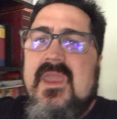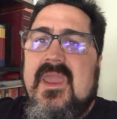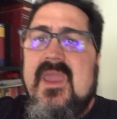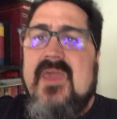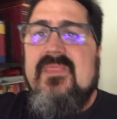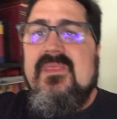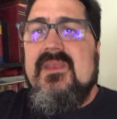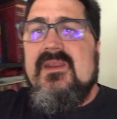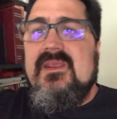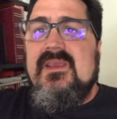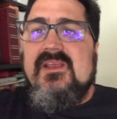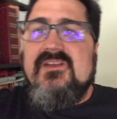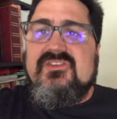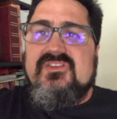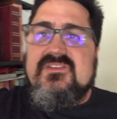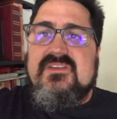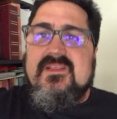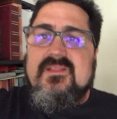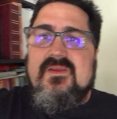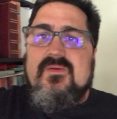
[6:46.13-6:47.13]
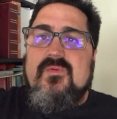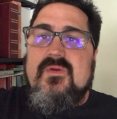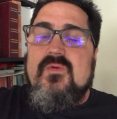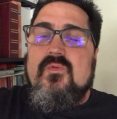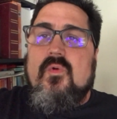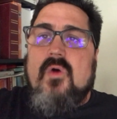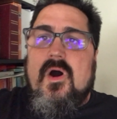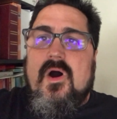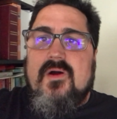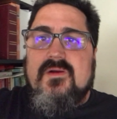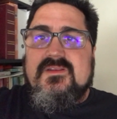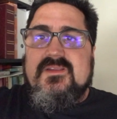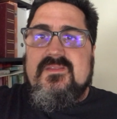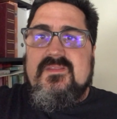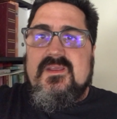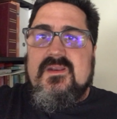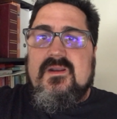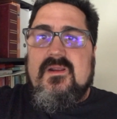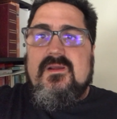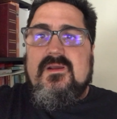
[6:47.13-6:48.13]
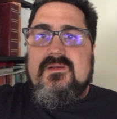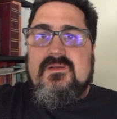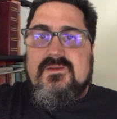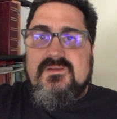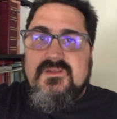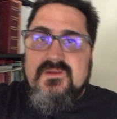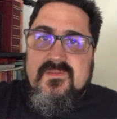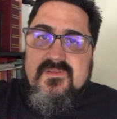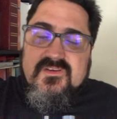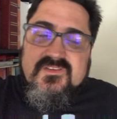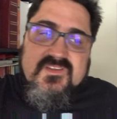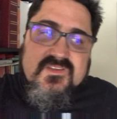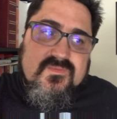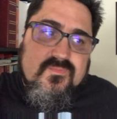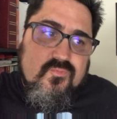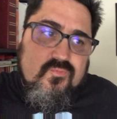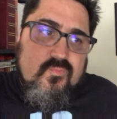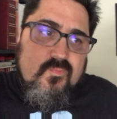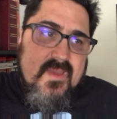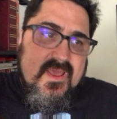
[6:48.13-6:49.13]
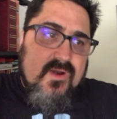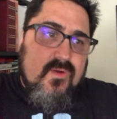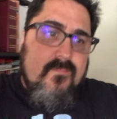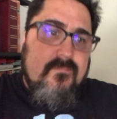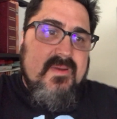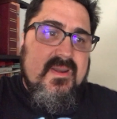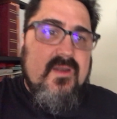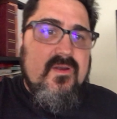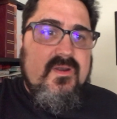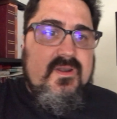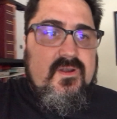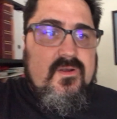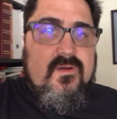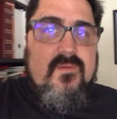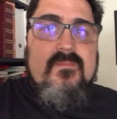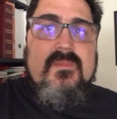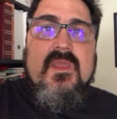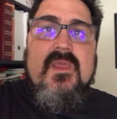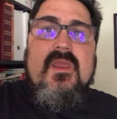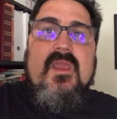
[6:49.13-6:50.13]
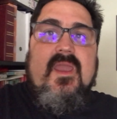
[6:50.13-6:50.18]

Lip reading: And then interestingly, we walked, and then there's this metal barrier,